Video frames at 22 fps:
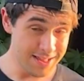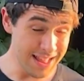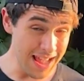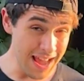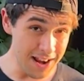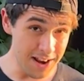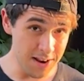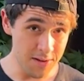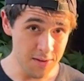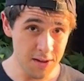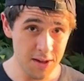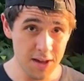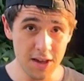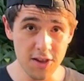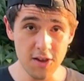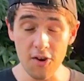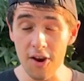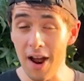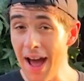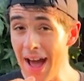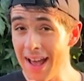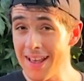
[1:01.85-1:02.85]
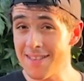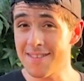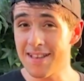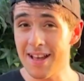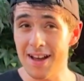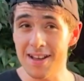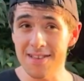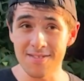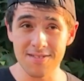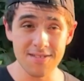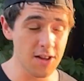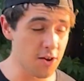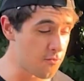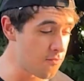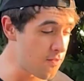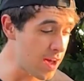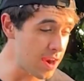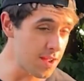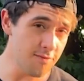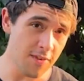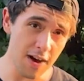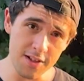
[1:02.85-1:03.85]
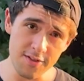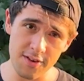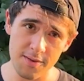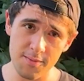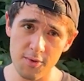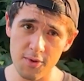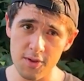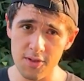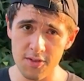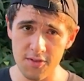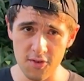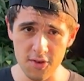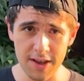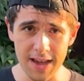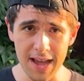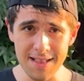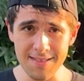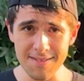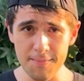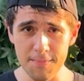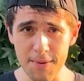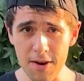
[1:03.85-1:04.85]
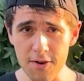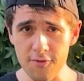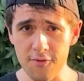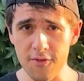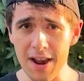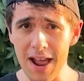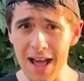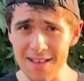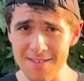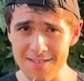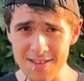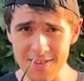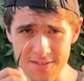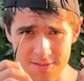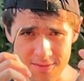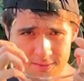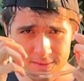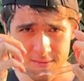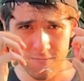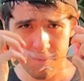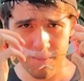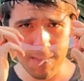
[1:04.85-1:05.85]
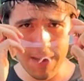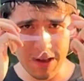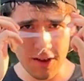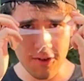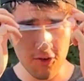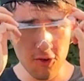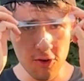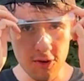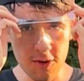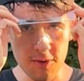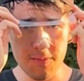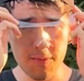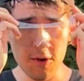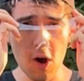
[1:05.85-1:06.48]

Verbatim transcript: Then your eyes, guys, they're very vulnerable. So get a pair of glasses, make sure you're